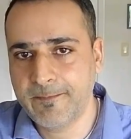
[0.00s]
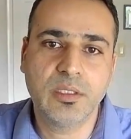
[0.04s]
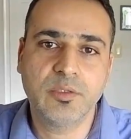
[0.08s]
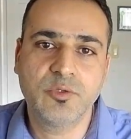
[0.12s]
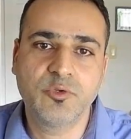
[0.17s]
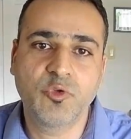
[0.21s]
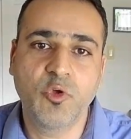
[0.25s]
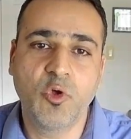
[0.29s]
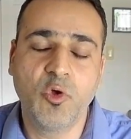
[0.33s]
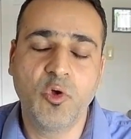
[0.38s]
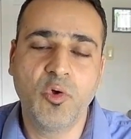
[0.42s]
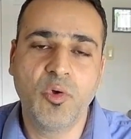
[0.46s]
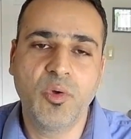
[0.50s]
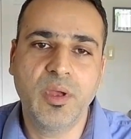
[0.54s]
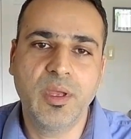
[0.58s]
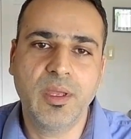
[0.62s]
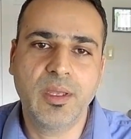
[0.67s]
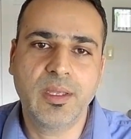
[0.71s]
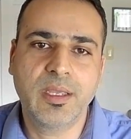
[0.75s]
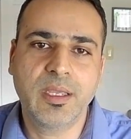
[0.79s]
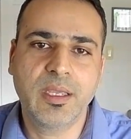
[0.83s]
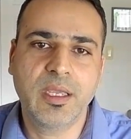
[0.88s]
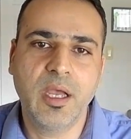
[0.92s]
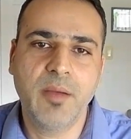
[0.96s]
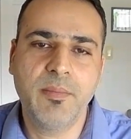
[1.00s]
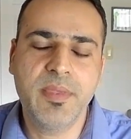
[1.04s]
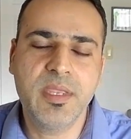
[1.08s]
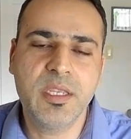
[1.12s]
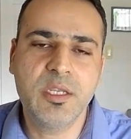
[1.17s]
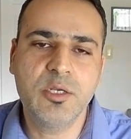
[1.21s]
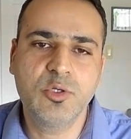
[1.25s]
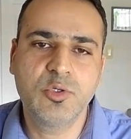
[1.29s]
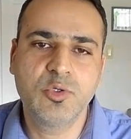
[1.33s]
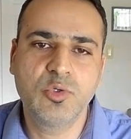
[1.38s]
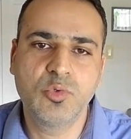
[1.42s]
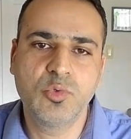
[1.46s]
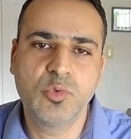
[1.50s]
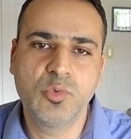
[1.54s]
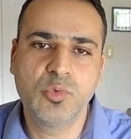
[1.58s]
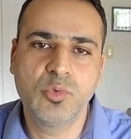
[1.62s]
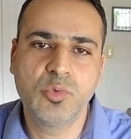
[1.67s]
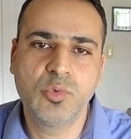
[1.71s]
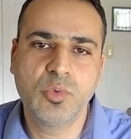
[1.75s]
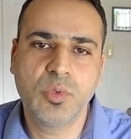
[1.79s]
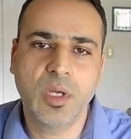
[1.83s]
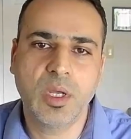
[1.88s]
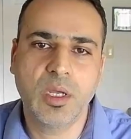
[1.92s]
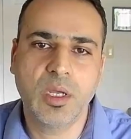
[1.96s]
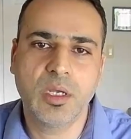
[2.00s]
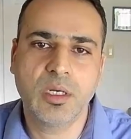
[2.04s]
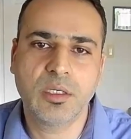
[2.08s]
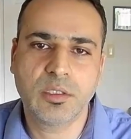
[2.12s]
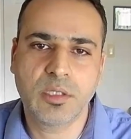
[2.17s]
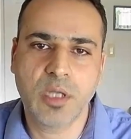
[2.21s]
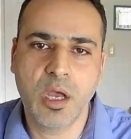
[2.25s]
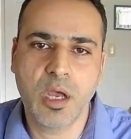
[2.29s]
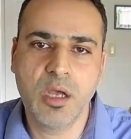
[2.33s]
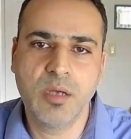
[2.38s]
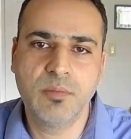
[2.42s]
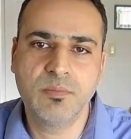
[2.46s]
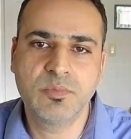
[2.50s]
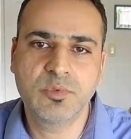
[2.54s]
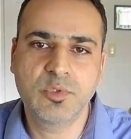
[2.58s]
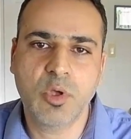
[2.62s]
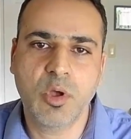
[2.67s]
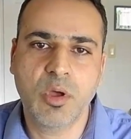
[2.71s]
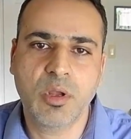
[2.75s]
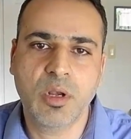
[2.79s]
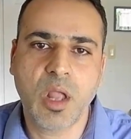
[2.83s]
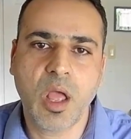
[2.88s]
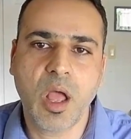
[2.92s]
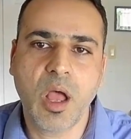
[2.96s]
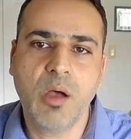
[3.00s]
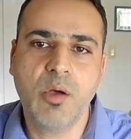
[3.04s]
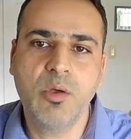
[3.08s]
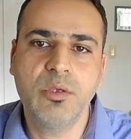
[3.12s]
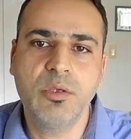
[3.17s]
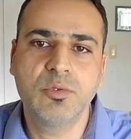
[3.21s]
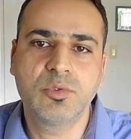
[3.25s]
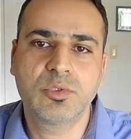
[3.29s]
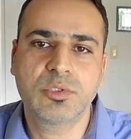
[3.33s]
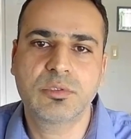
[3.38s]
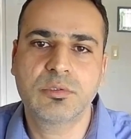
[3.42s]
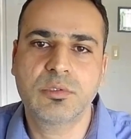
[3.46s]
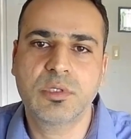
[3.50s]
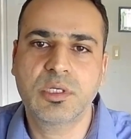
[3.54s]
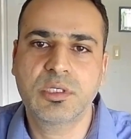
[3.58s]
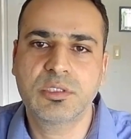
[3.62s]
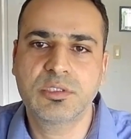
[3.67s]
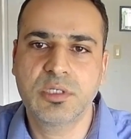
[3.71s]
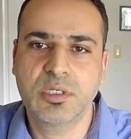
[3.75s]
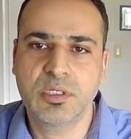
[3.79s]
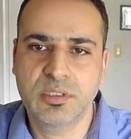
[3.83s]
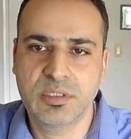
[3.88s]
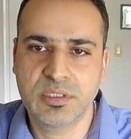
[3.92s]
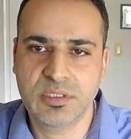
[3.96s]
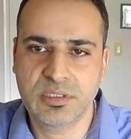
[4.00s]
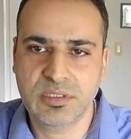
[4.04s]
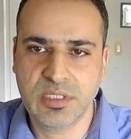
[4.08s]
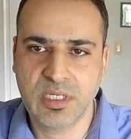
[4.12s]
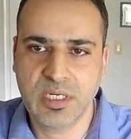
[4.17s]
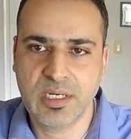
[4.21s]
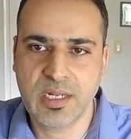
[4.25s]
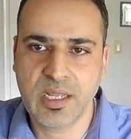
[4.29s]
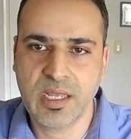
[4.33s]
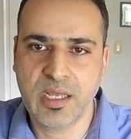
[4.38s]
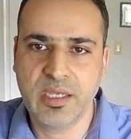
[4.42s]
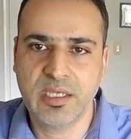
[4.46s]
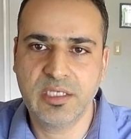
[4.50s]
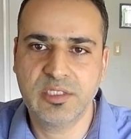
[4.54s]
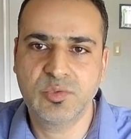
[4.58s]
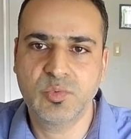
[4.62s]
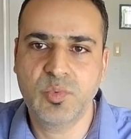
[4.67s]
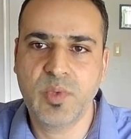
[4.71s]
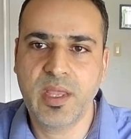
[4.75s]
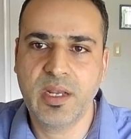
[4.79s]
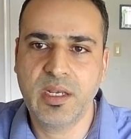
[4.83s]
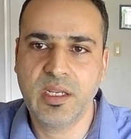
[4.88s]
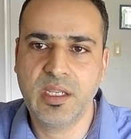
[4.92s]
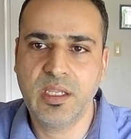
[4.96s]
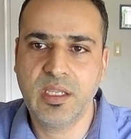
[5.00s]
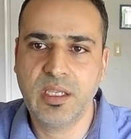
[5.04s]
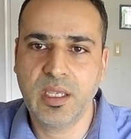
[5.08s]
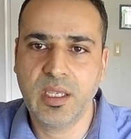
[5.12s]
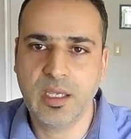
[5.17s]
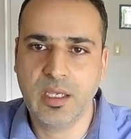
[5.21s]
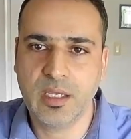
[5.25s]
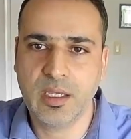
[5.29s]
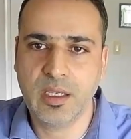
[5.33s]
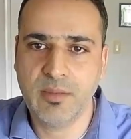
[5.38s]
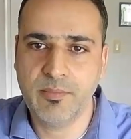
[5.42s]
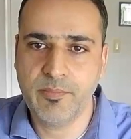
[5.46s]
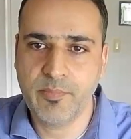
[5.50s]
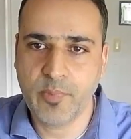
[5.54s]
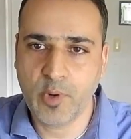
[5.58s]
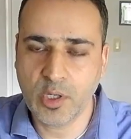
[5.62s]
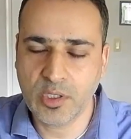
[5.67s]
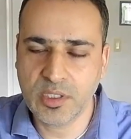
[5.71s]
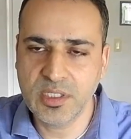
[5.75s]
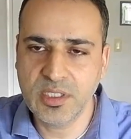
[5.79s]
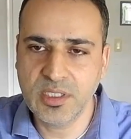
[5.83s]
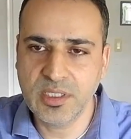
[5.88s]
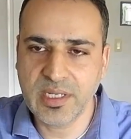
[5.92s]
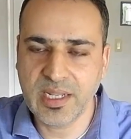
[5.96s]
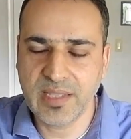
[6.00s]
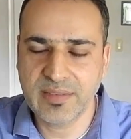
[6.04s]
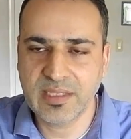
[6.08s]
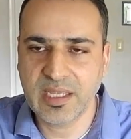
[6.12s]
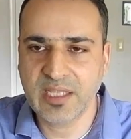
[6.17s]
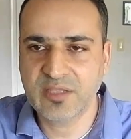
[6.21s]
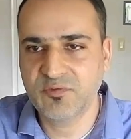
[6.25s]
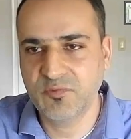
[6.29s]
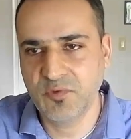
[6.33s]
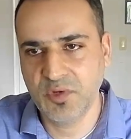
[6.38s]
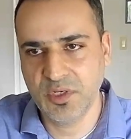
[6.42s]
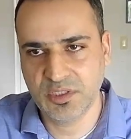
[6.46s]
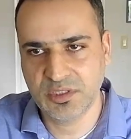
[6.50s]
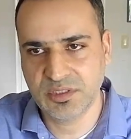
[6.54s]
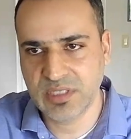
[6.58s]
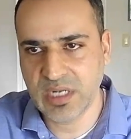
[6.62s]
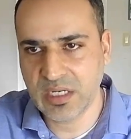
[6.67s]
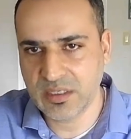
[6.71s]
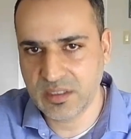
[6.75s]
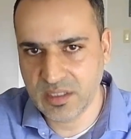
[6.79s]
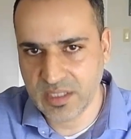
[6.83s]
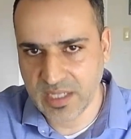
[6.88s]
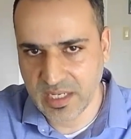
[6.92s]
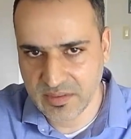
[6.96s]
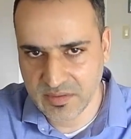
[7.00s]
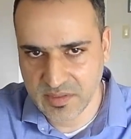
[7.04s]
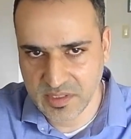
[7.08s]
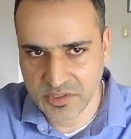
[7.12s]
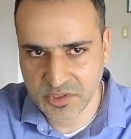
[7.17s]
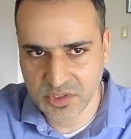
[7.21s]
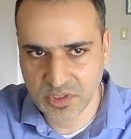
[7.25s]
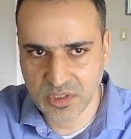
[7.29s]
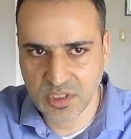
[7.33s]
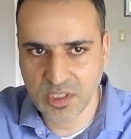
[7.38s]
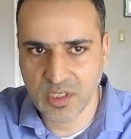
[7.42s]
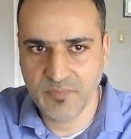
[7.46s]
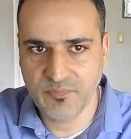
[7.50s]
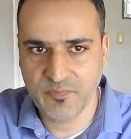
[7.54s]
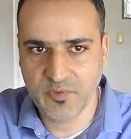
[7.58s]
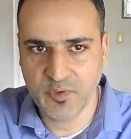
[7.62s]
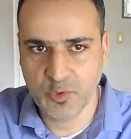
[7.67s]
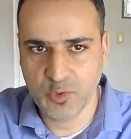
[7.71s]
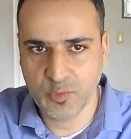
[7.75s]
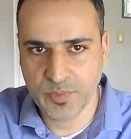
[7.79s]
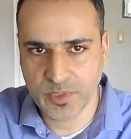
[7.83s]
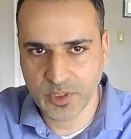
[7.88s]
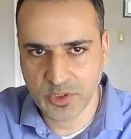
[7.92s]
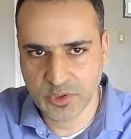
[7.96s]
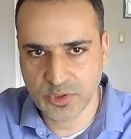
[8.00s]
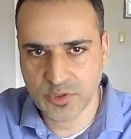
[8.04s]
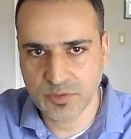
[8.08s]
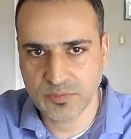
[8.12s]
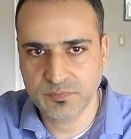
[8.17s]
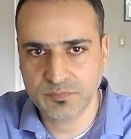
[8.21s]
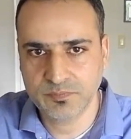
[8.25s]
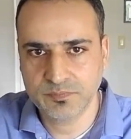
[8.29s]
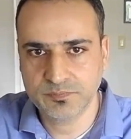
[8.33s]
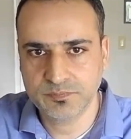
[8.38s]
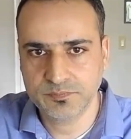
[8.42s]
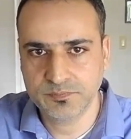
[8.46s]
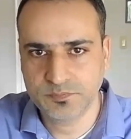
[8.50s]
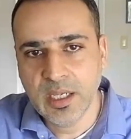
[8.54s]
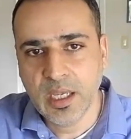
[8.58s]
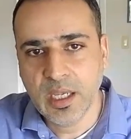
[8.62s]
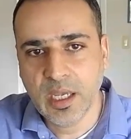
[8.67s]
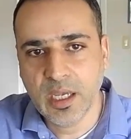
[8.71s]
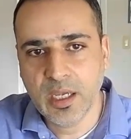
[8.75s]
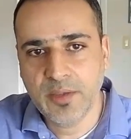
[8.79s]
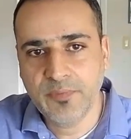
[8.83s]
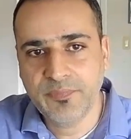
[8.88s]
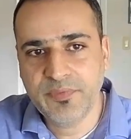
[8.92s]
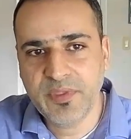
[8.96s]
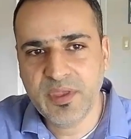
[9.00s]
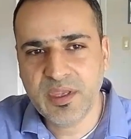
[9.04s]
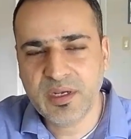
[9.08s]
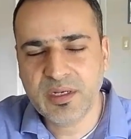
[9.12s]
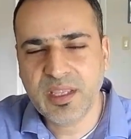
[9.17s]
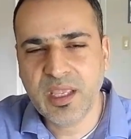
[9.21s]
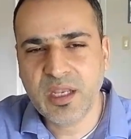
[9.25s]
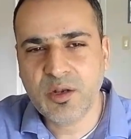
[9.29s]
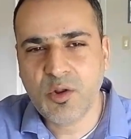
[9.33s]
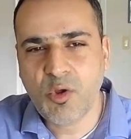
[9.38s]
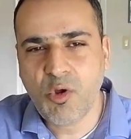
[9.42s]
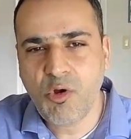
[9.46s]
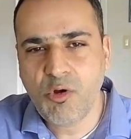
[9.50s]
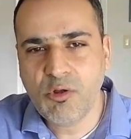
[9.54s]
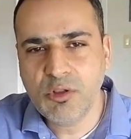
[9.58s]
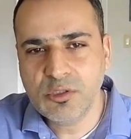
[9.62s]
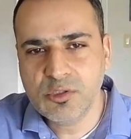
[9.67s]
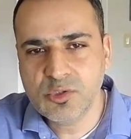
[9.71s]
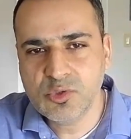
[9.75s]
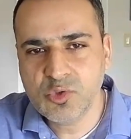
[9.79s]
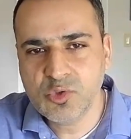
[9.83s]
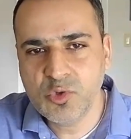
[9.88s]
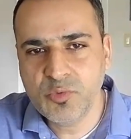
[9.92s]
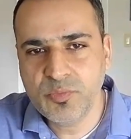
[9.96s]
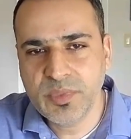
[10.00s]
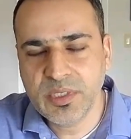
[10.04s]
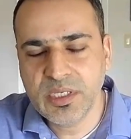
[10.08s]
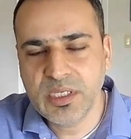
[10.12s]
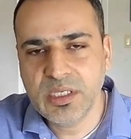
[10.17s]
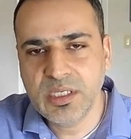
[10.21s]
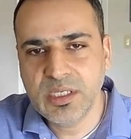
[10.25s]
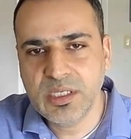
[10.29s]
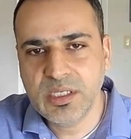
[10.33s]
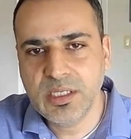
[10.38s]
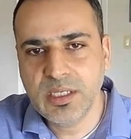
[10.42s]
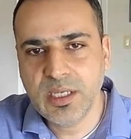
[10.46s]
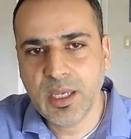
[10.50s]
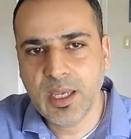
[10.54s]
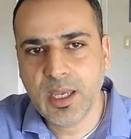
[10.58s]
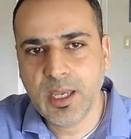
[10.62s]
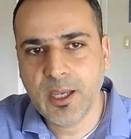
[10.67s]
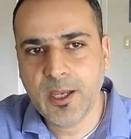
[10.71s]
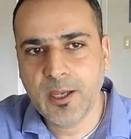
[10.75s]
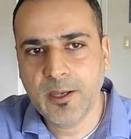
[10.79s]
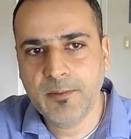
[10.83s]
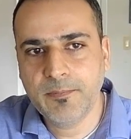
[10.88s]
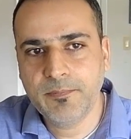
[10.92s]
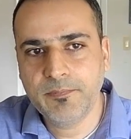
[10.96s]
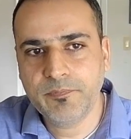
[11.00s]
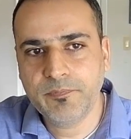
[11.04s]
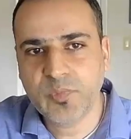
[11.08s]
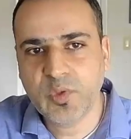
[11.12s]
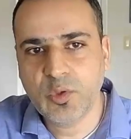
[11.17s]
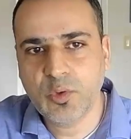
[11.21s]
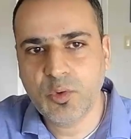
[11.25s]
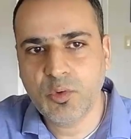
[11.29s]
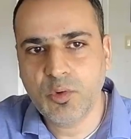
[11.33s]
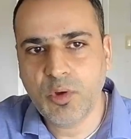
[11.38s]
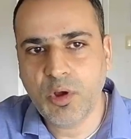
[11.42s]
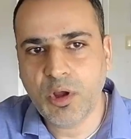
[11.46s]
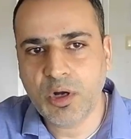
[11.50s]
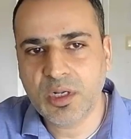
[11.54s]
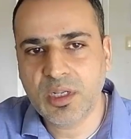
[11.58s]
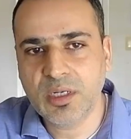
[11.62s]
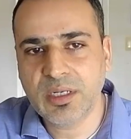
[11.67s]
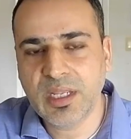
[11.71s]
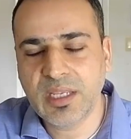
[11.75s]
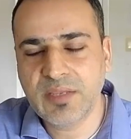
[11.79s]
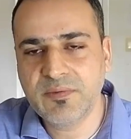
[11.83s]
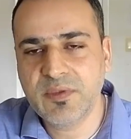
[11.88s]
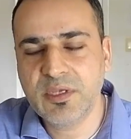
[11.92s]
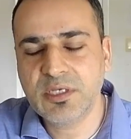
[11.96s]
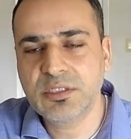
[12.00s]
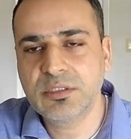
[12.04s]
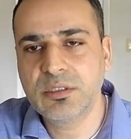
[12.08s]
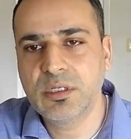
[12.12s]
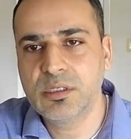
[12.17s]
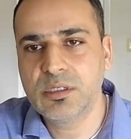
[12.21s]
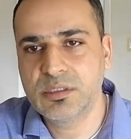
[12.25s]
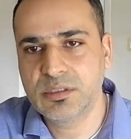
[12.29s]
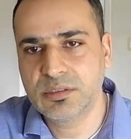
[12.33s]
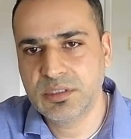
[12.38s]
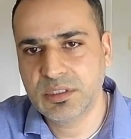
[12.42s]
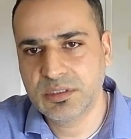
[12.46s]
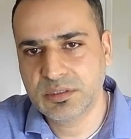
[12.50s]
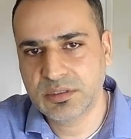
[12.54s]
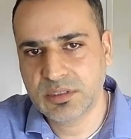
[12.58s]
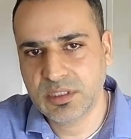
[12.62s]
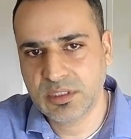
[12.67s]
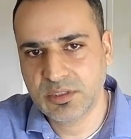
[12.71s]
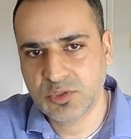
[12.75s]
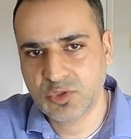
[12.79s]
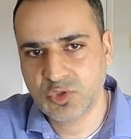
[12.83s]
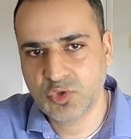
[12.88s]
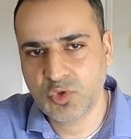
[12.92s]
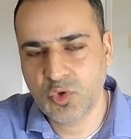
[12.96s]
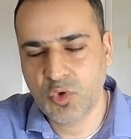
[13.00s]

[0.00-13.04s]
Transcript: So coming to terms on how you structure this data is very important, and that's where standardization comes into picture. There can also be, organizational resistance.